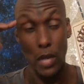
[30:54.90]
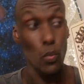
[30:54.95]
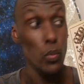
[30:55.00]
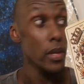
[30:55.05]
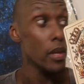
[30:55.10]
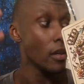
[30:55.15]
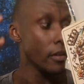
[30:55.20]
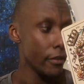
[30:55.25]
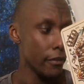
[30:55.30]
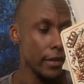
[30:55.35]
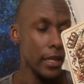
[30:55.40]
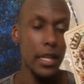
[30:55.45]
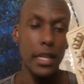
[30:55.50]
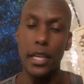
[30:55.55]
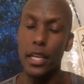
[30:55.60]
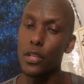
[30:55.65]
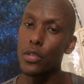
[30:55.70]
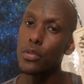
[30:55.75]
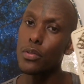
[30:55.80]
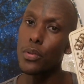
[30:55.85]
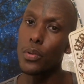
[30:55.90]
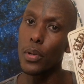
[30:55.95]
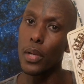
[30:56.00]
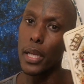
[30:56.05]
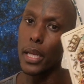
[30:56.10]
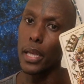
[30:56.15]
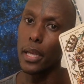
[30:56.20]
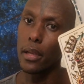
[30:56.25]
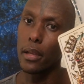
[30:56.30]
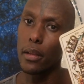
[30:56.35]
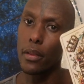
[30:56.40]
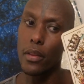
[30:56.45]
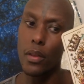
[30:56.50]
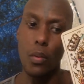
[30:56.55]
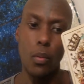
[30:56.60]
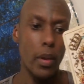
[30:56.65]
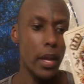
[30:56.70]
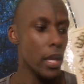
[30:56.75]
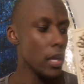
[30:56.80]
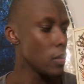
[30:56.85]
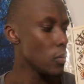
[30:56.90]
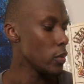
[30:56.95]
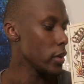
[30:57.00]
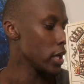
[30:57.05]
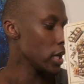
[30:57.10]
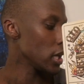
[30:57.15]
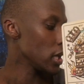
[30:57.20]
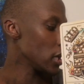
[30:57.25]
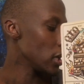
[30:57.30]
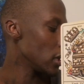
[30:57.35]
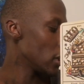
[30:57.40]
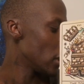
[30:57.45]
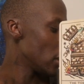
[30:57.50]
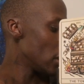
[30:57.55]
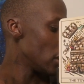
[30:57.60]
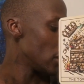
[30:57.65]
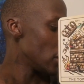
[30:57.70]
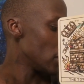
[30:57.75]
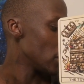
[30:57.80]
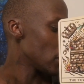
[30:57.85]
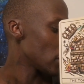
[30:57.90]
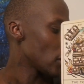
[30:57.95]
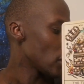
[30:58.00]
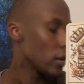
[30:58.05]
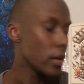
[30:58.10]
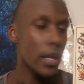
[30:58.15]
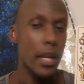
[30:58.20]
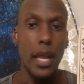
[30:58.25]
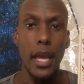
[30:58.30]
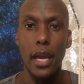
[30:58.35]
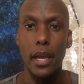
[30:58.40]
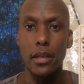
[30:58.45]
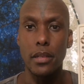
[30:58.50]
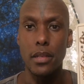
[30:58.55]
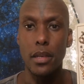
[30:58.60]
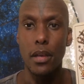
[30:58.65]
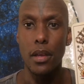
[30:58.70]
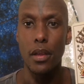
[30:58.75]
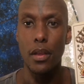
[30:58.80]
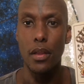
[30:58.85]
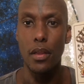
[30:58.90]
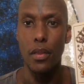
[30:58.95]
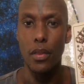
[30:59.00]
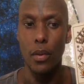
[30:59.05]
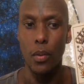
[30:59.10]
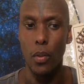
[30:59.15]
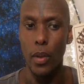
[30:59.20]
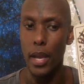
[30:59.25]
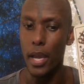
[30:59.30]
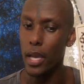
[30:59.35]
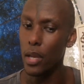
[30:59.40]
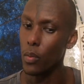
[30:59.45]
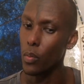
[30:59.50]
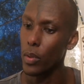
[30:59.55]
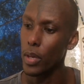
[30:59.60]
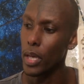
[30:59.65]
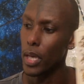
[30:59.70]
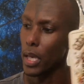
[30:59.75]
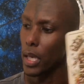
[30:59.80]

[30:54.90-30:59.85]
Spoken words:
And we are feeling it truly. The way we connect, the way